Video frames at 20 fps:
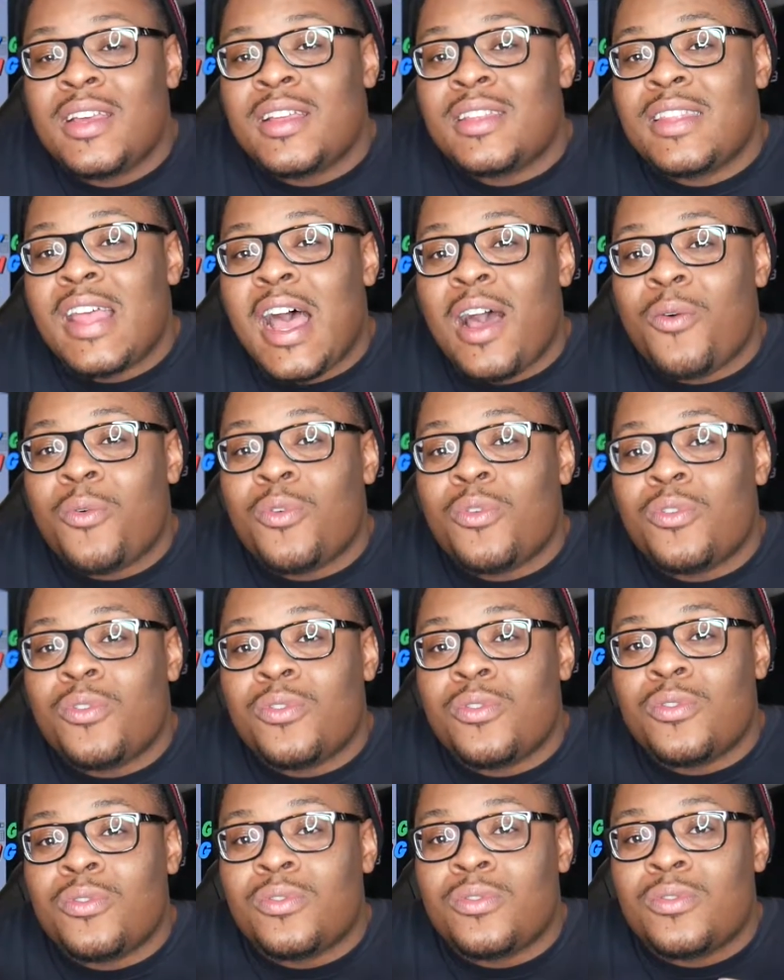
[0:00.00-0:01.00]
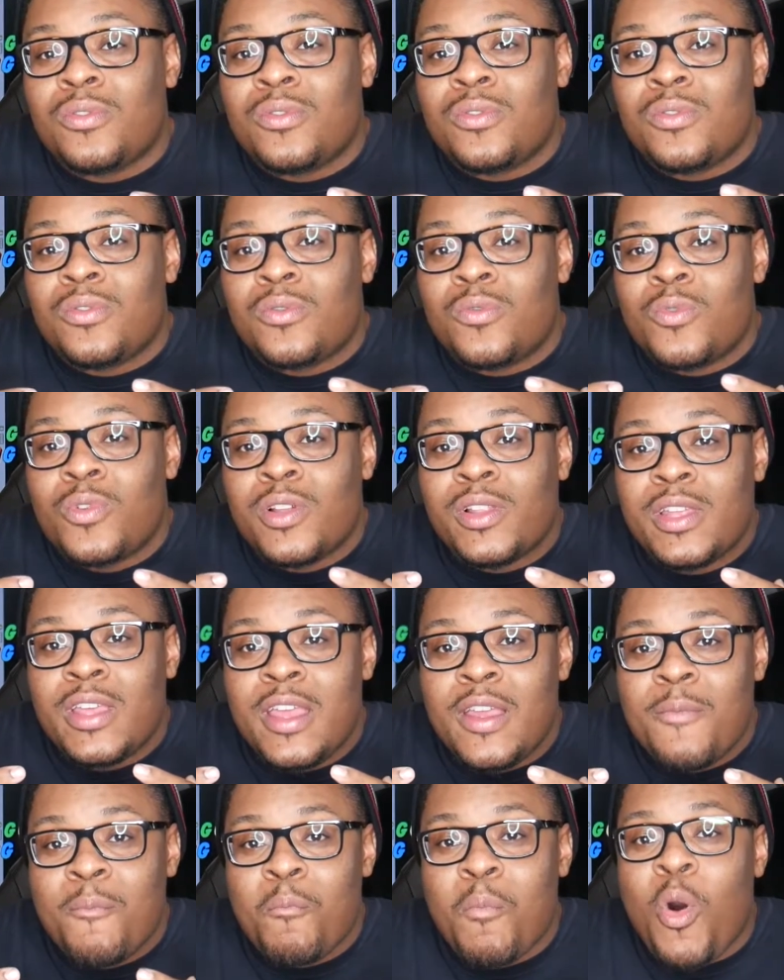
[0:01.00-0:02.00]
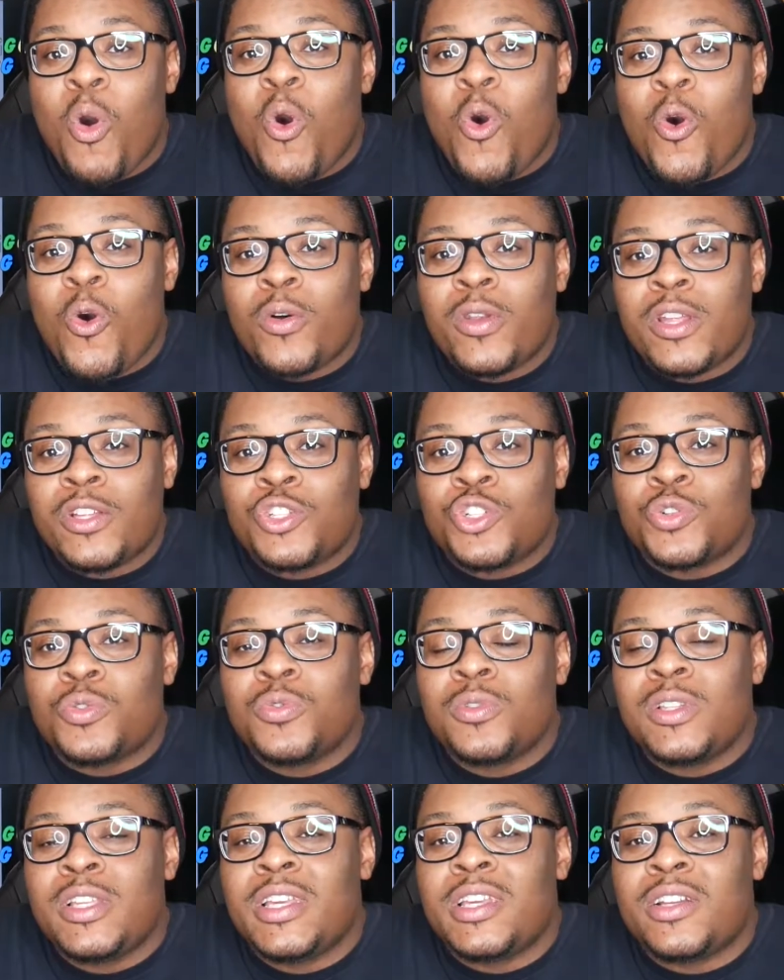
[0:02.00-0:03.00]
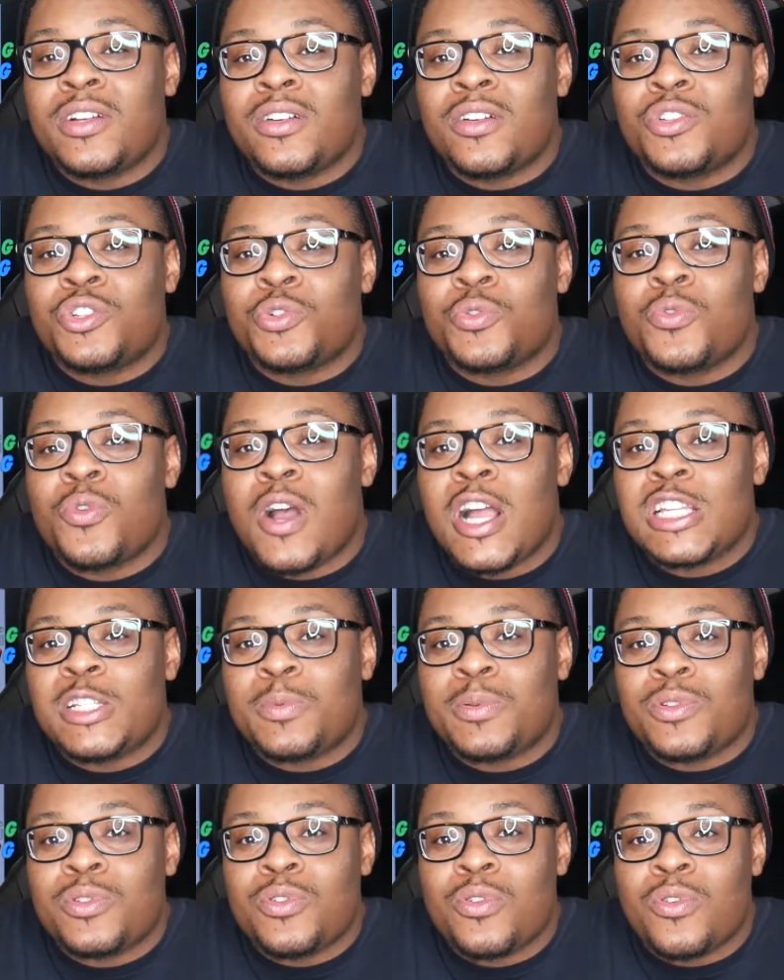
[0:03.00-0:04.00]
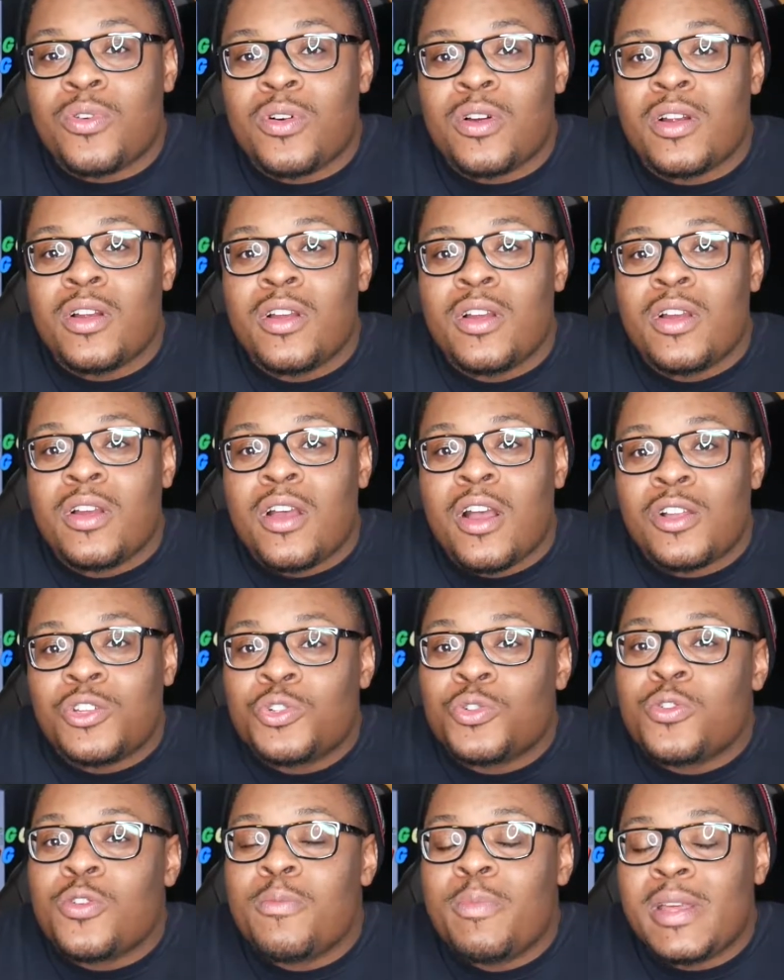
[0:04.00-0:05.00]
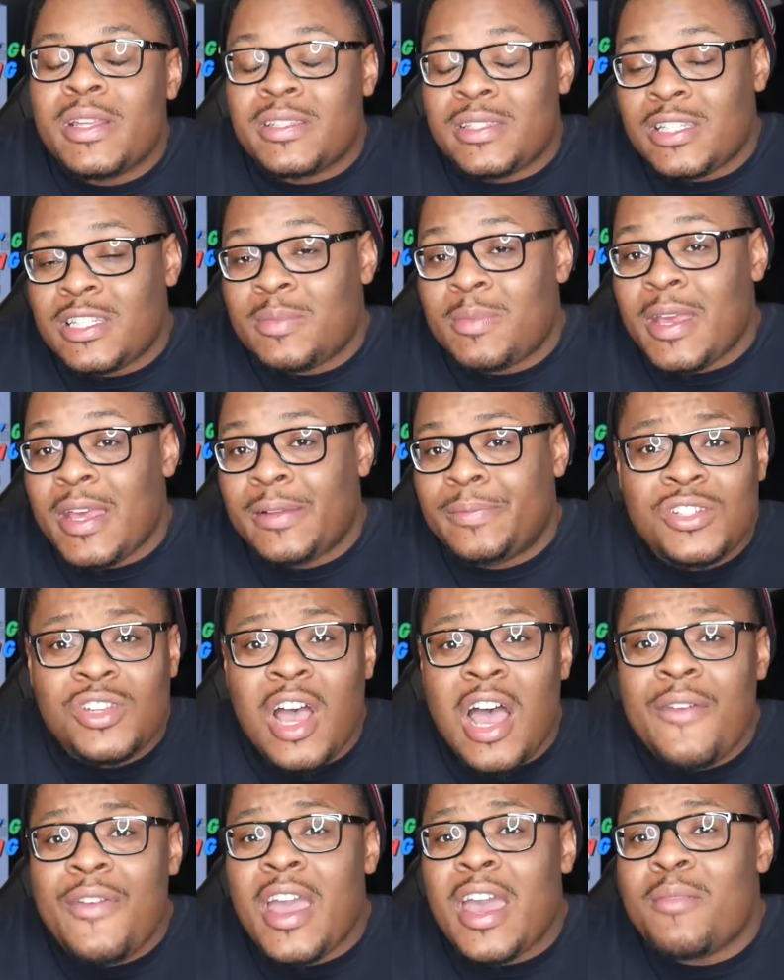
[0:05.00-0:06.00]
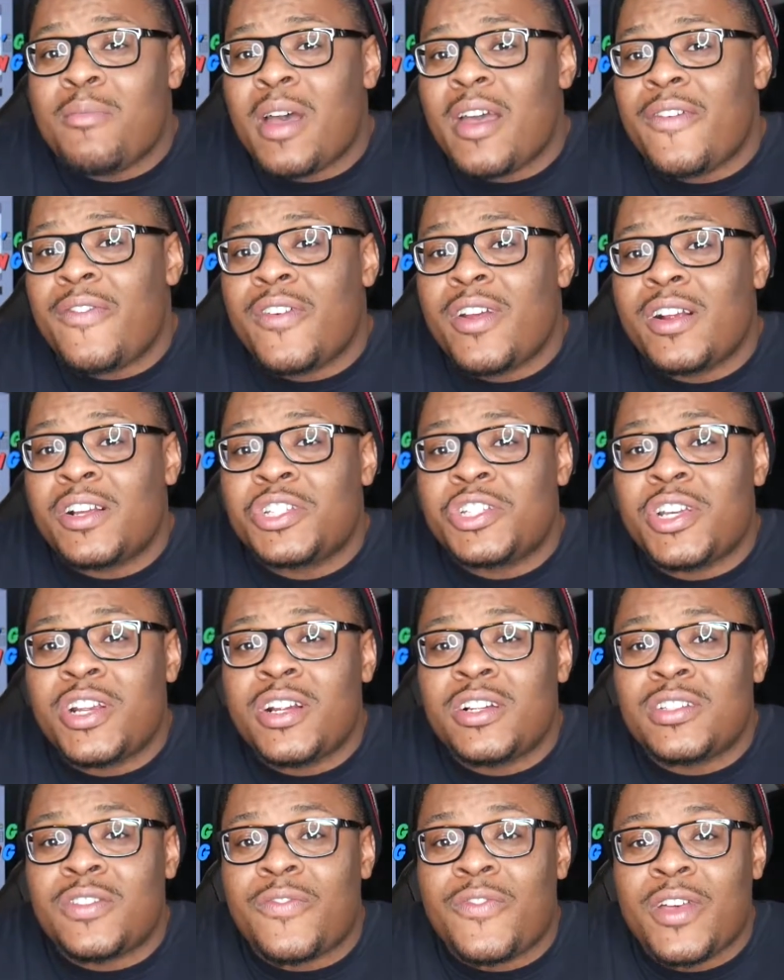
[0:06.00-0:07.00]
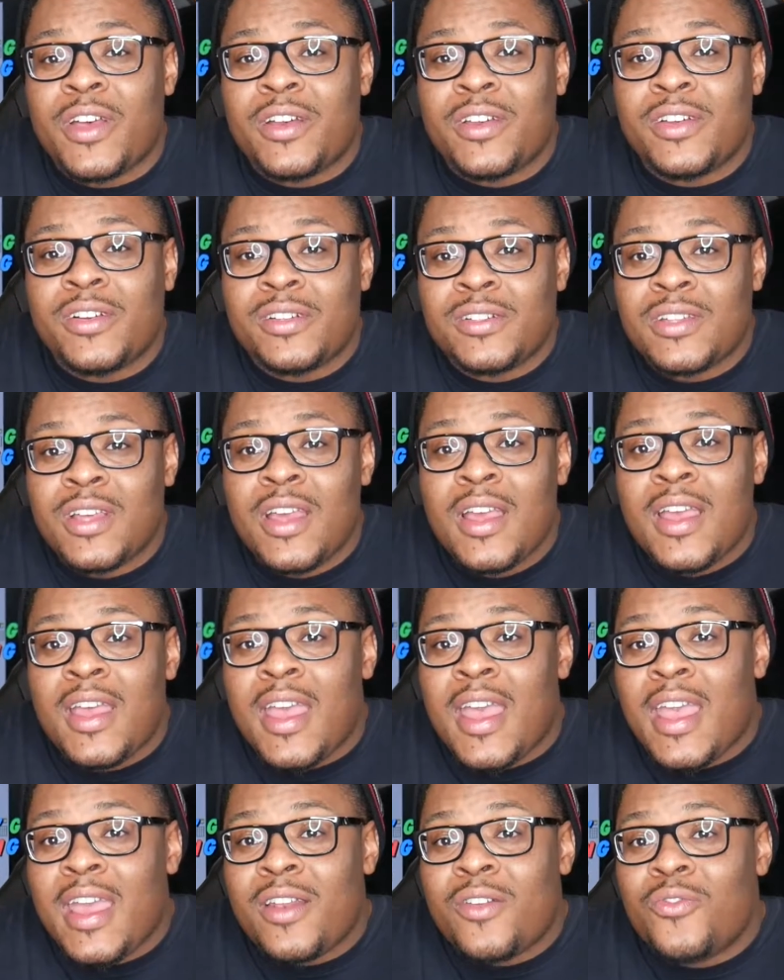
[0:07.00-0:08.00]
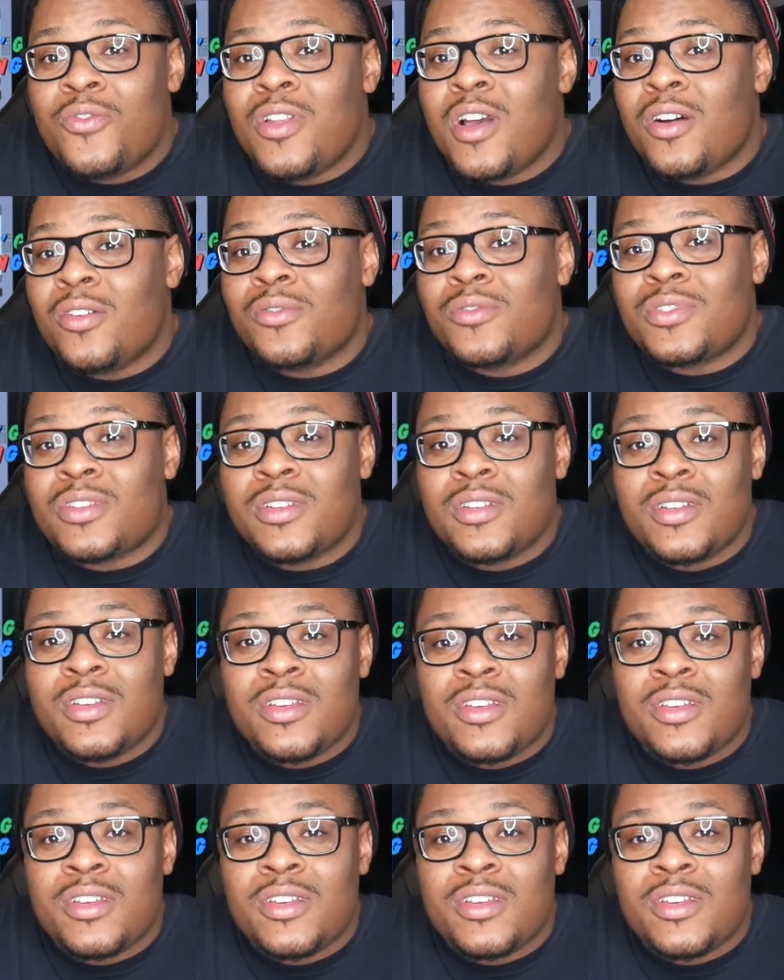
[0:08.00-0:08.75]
That will really mold a true leader, a true entrepreneur, a true businessman. So I've had my fair shares of failures, and who knows?